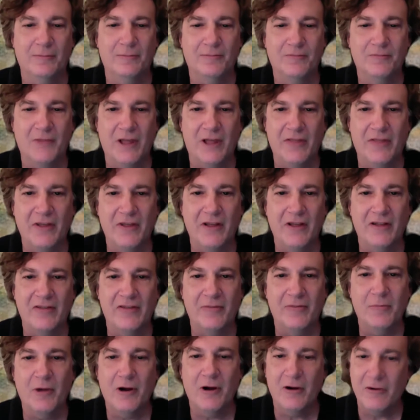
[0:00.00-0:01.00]
I think it's
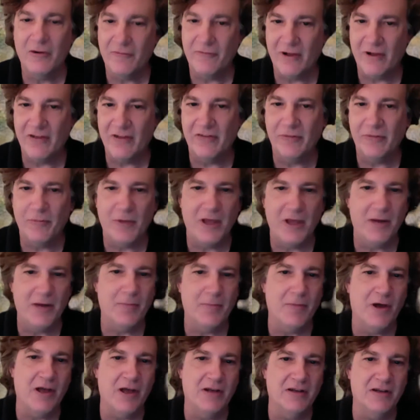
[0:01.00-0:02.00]
better if I spent
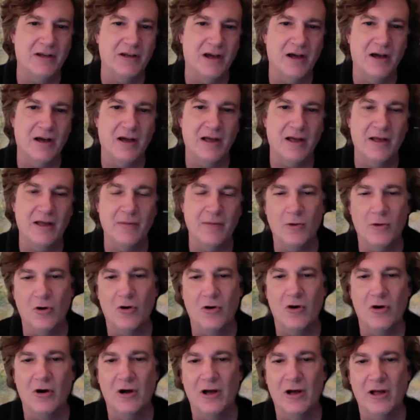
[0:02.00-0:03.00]
my time
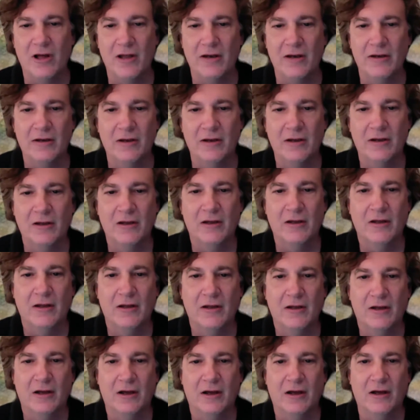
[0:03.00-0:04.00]
on
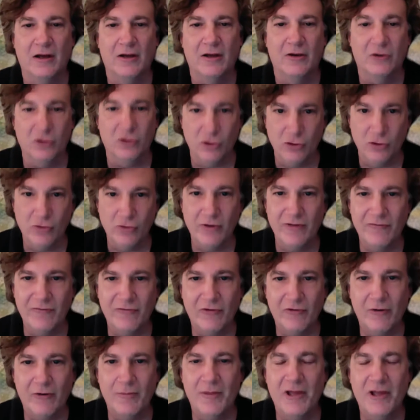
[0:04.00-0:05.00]
new
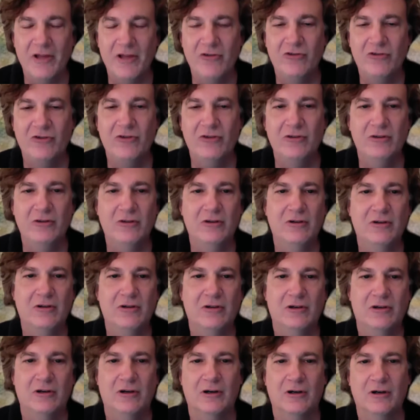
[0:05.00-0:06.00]
information
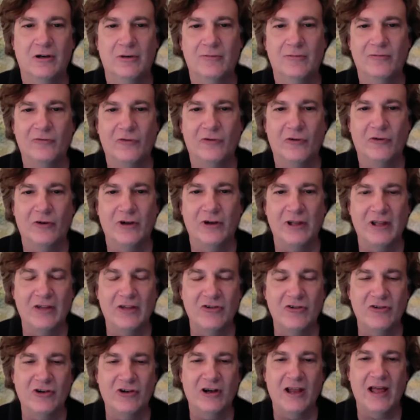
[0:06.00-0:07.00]
for
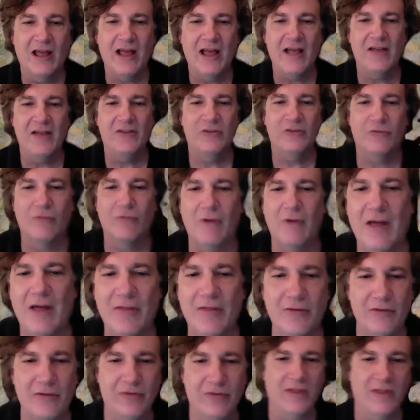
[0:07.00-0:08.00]
each class
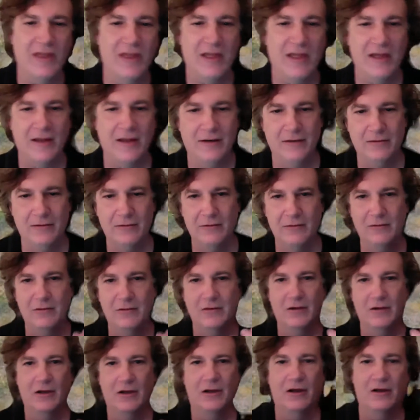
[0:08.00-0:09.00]
rather than
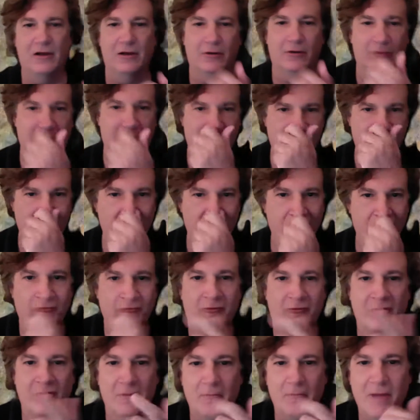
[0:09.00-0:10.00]
uh,
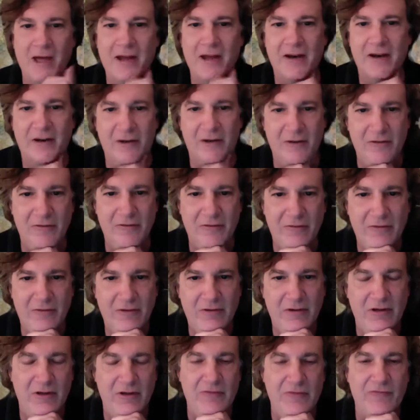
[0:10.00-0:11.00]
repetitive
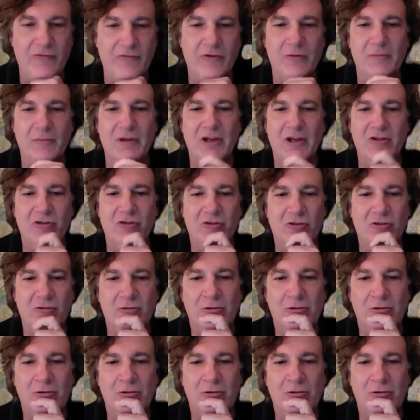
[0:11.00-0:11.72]
information.